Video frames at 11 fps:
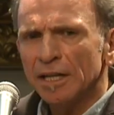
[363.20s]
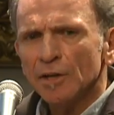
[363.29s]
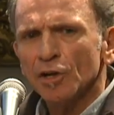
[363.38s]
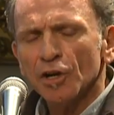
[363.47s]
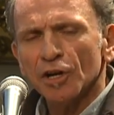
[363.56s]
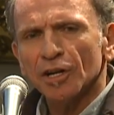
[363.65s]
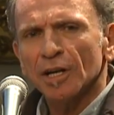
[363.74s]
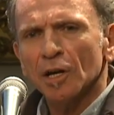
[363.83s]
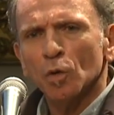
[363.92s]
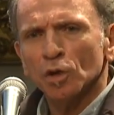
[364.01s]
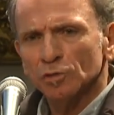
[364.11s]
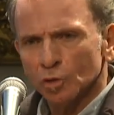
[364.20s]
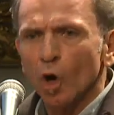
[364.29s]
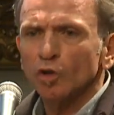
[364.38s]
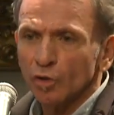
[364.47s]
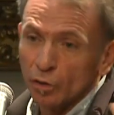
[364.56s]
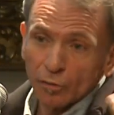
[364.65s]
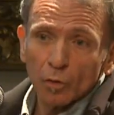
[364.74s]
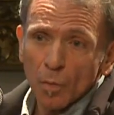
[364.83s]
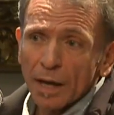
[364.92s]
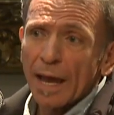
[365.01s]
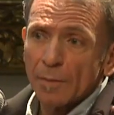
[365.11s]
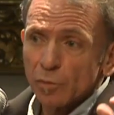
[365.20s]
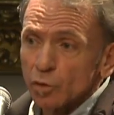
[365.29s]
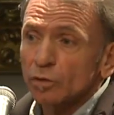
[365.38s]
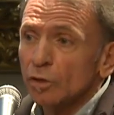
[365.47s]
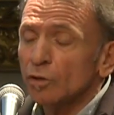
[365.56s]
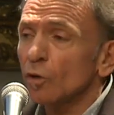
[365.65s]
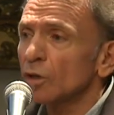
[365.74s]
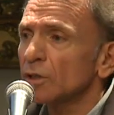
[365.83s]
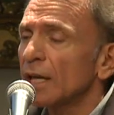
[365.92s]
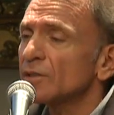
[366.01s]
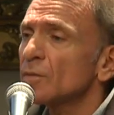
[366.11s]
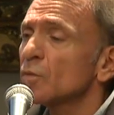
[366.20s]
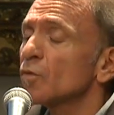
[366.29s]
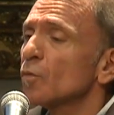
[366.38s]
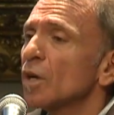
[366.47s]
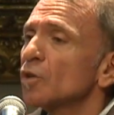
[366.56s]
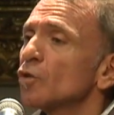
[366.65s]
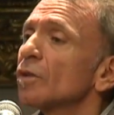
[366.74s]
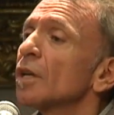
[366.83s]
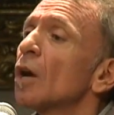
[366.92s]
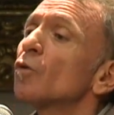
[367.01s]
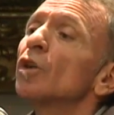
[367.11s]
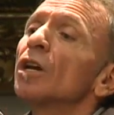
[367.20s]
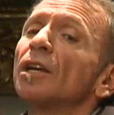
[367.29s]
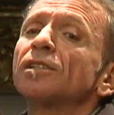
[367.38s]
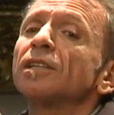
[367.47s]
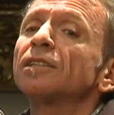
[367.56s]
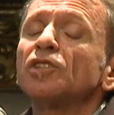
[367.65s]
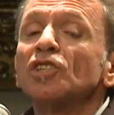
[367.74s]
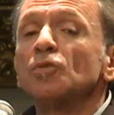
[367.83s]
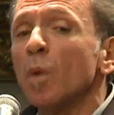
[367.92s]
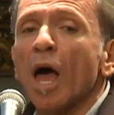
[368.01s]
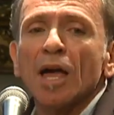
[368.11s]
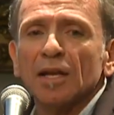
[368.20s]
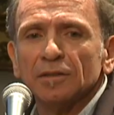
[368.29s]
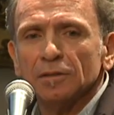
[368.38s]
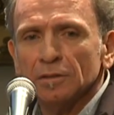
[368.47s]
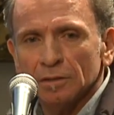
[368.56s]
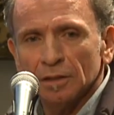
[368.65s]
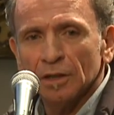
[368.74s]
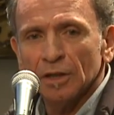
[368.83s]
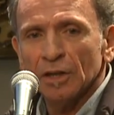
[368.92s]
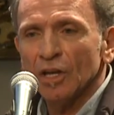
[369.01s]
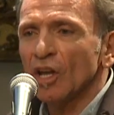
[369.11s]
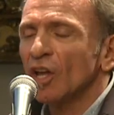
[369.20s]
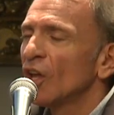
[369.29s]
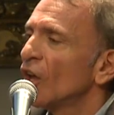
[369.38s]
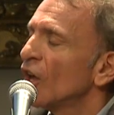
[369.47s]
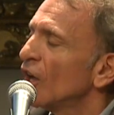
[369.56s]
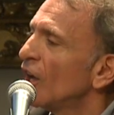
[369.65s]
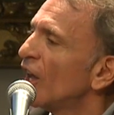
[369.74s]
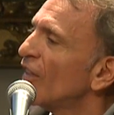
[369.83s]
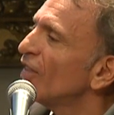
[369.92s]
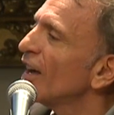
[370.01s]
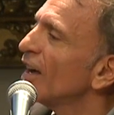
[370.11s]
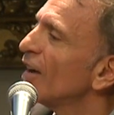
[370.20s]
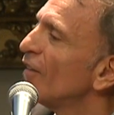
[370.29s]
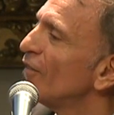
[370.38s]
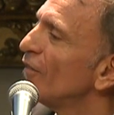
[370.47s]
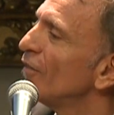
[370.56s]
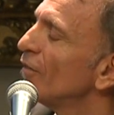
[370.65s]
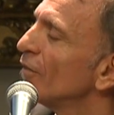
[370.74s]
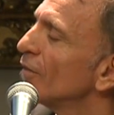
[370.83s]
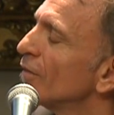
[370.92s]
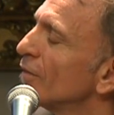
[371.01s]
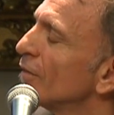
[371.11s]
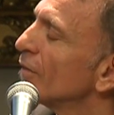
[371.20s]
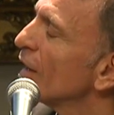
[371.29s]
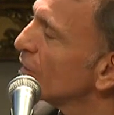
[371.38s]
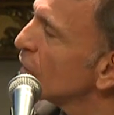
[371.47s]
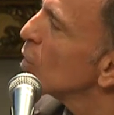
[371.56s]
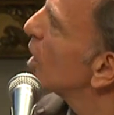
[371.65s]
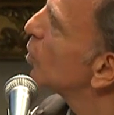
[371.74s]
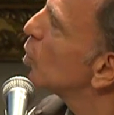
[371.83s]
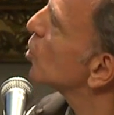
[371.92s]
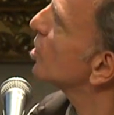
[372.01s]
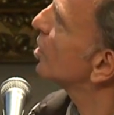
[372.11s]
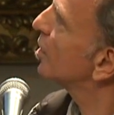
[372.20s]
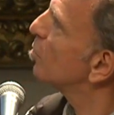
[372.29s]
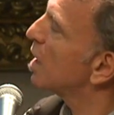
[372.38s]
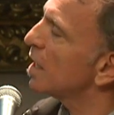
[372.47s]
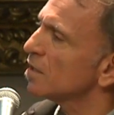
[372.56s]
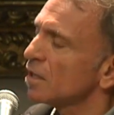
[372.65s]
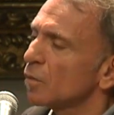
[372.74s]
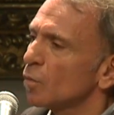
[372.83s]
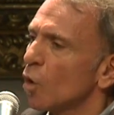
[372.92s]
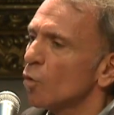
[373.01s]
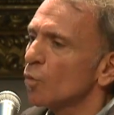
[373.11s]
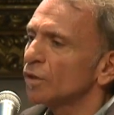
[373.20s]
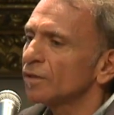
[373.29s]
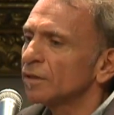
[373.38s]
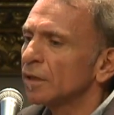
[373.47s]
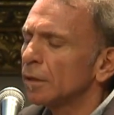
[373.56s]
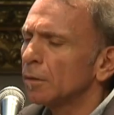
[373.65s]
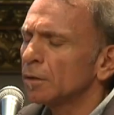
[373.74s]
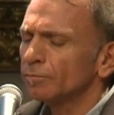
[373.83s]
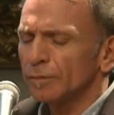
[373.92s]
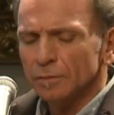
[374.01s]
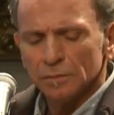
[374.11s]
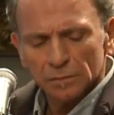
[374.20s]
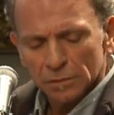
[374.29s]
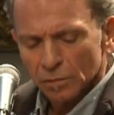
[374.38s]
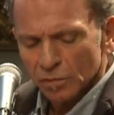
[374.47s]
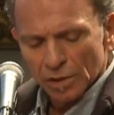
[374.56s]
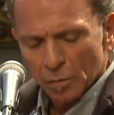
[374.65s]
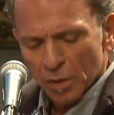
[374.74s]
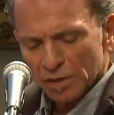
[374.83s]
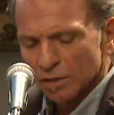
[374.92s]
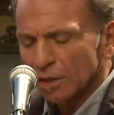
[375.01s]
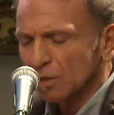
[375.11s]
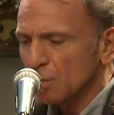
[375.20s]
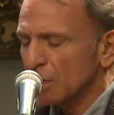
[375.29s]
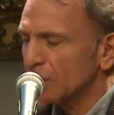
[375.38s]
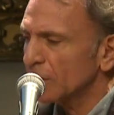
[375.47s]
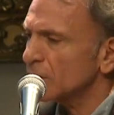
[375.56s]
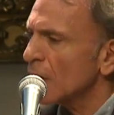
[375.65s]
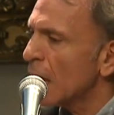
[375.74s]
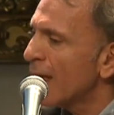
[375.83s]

near her and I want to talk to her for my caption, you know, and get some information. Then I realized that she's blind. And it was an amazing moment, and it was an amazing experience.